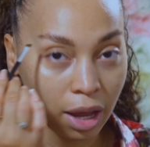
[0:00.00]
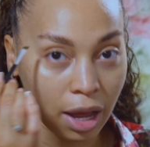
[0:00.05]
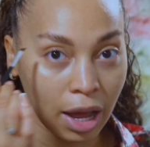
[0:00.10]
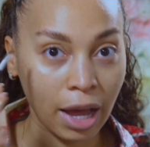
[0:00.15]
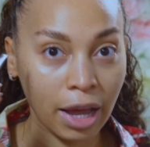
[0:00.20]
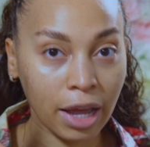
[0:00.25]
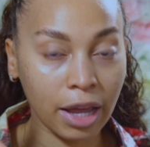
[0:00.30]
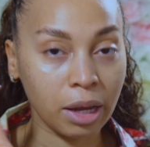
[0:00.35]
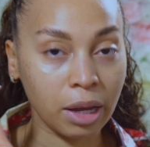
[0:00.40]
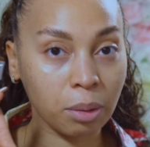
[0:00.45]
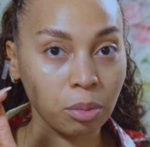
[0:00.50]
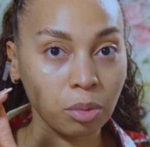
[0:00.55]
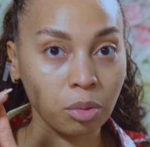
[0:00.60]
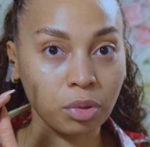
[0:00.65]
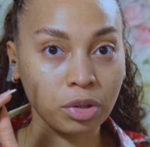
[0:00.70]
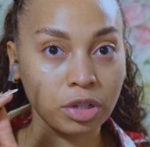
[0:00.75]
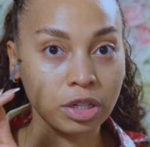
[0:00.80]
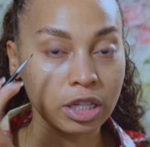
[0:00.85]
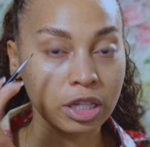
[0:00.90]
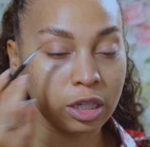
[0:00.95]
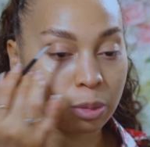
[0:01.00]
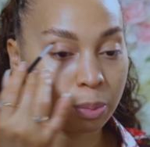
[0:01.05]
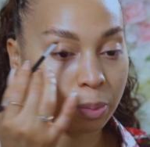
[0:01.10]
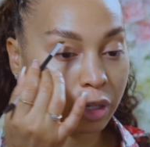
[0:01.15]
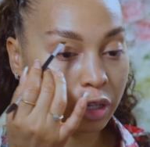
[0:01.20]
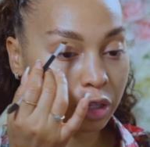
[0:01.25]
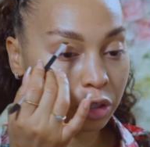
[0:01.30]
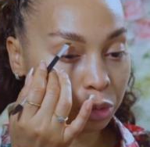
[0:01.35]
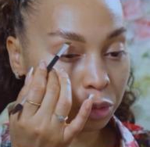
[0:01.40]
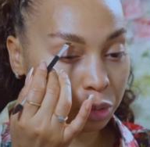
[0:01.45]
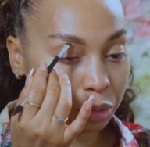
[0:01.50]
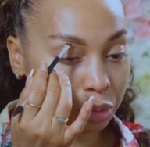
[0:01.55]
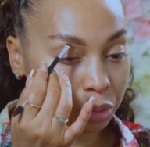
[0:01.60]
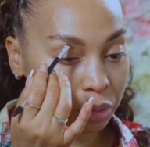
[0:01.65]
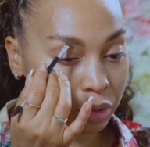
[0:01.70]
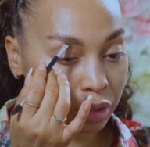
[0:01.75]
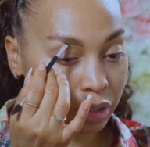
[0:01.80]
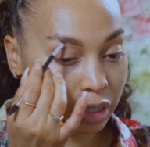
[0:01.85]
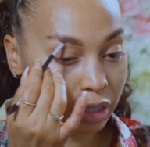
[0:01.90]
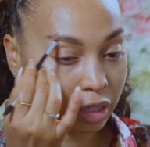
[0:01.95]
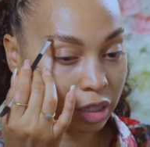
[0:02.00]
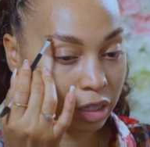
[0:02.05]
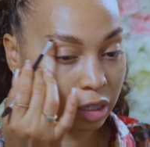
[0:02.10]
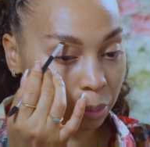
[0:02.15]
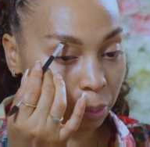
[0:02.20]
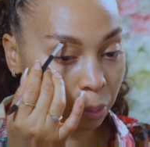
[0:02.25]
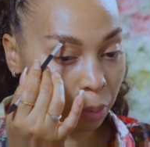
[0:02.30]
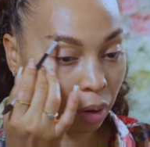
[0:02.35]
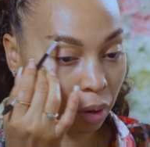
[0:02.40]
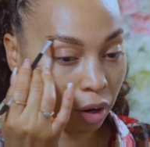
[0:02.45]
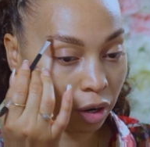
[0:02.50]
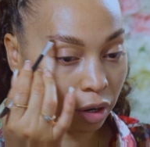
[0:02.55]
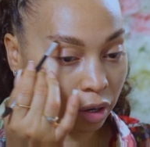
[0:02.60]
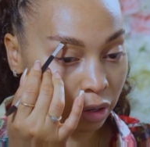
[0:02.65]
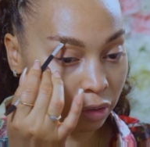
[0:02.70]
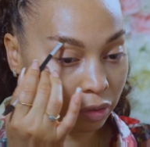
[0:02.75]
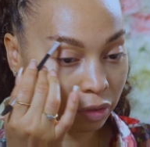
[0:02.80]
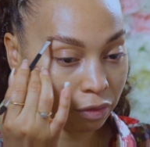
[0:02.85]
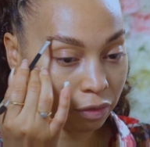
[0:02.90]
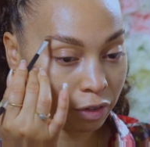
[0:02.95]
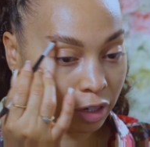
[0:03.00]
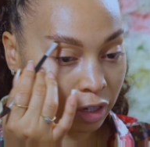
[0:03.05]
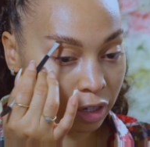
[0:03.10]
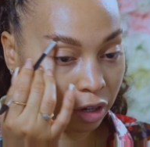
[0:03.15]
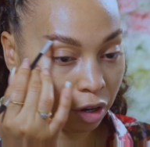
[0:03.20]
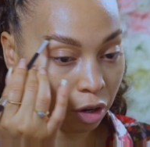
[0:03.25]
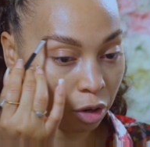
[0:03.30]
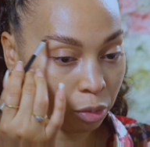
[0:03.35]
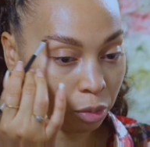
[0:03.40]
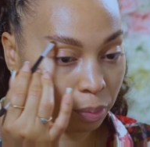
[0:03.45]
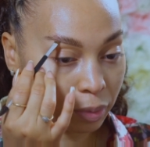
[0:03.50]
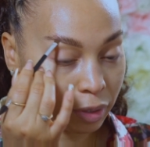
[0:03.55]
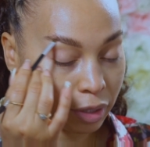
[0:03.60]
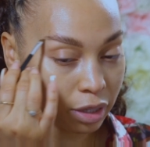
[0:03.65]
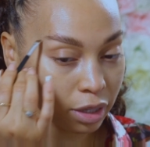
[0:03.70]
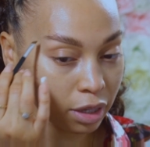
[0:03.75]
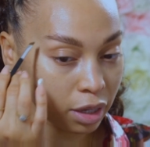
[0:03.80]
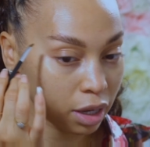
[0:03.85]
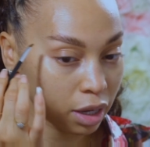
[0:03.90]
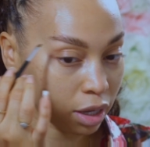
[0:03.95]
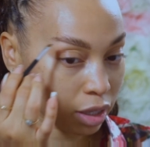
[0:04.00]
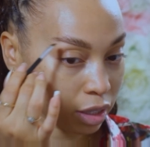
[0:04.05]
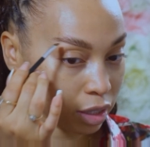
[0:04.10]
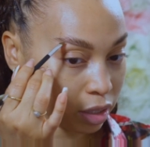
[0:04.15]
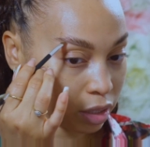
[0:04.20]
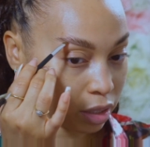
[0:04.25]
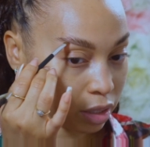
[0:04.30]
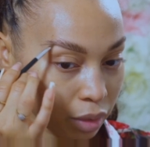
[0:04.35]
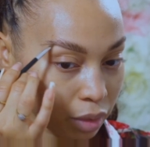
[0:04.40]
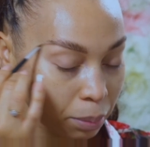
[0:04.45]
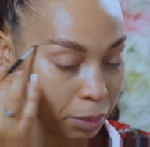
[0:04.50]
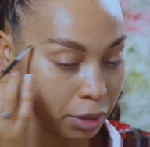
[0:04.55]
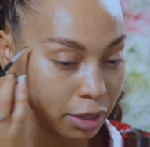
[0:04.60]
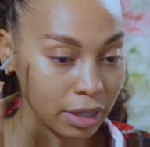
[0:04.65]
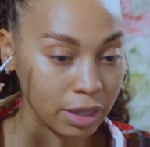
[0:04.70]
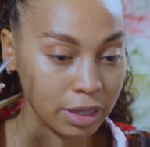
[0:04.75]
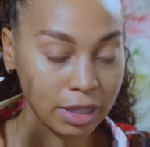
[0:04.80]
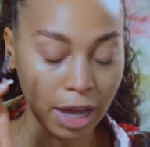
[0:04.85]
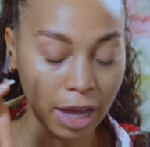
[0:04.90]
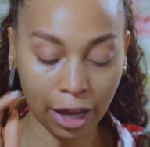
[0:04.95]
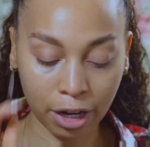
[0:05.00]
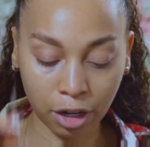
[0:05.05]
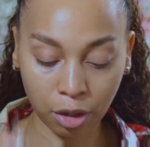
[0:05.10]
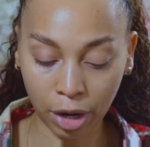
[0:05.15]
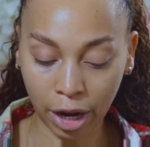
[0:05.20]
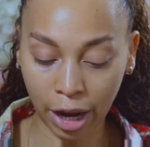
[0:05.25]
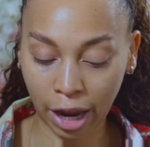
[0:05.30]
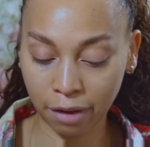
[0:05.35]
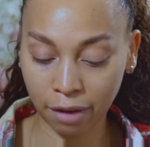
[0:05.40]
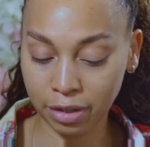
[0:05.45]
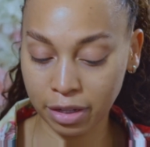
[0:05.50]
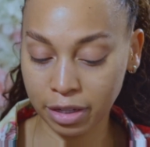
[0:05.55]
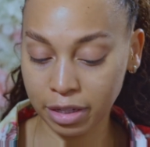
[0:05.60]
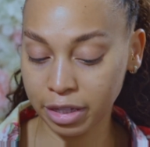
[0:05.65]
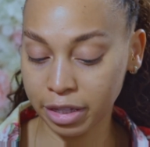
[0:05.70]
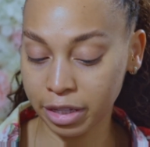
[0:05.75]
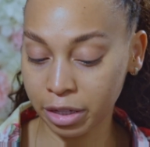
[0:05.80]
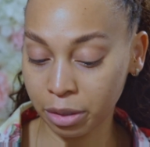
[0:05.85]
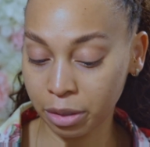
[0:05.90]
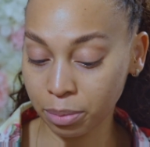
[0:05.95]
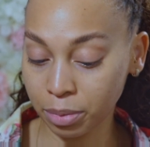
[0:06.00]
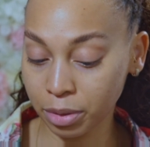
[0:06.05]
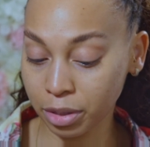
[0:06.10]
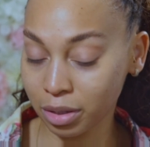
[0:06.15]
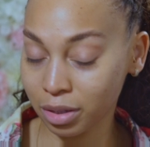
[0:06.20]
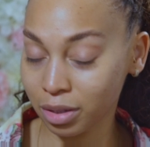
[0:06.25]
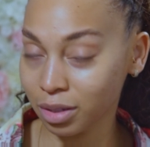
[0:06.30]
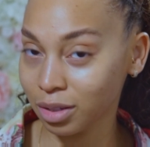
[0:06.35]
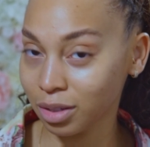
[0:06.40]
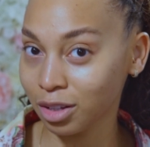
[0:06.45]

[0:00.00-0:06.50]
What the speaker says: I am going to speed through this part of the video because I don't have any tips